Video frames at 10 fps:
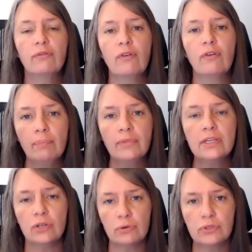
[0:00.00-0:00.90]
from
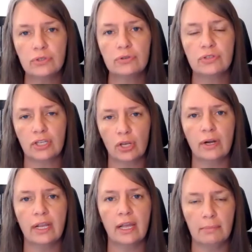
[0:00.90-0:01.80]
the Social
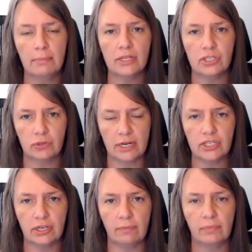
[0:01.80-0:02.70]
Security
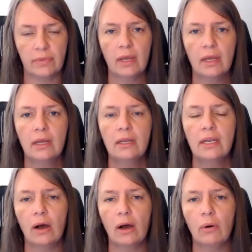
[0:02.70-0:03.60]
Administration.
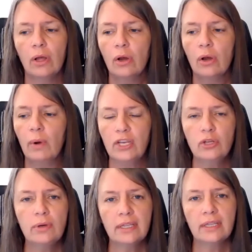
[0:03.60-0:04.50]
Now, when
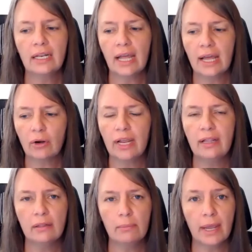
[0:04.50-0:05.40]
you get that letter
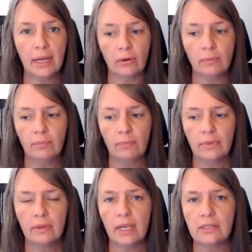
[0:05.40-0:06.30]
in the mail,
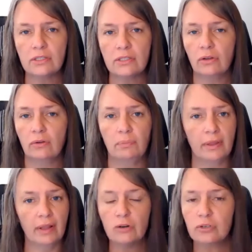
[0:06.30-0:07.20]
the
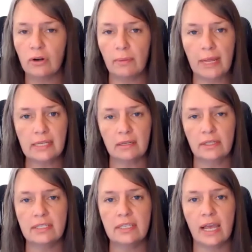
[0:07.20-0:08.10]
letter is going to
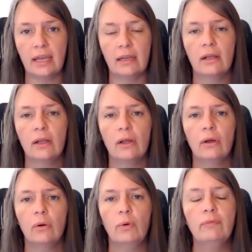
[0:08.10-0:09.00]
basically say,
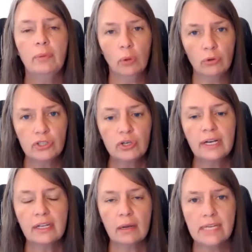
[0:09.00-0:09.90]
we've pulled
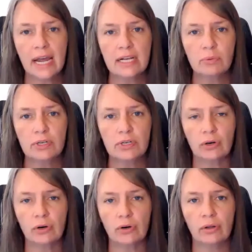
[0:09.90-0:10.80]
your income tax
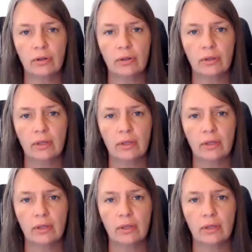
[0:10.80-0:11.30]
return